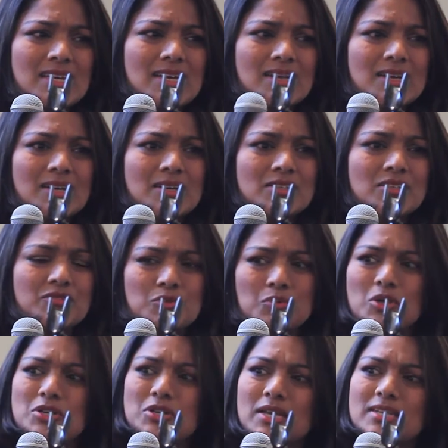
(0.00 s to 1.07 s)
if you
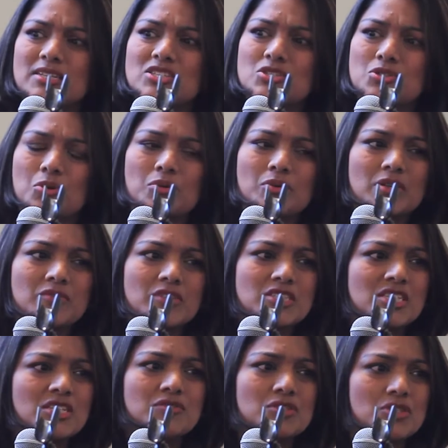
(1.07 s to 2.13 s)
want to get a story
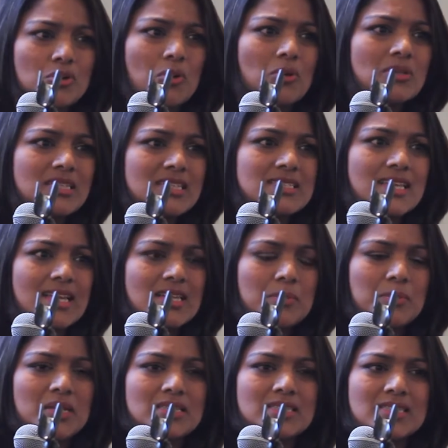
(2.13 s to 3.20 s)
which gives you all these
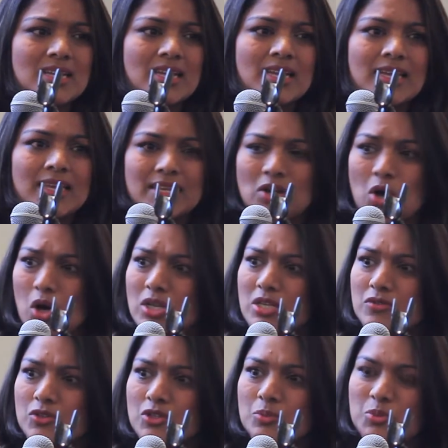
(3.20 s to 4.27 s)
elements in
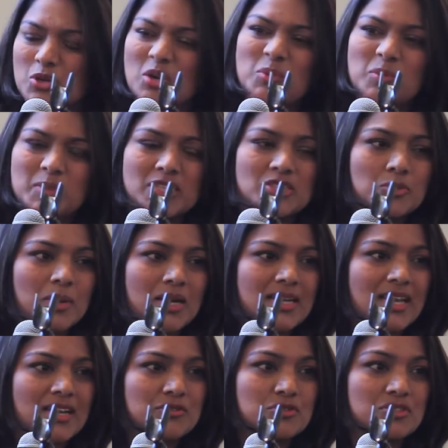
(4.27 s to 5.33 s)
Hollywood, probably you might
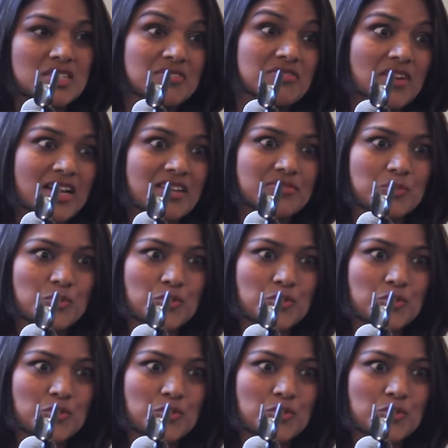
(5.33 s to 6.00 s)
have to see 5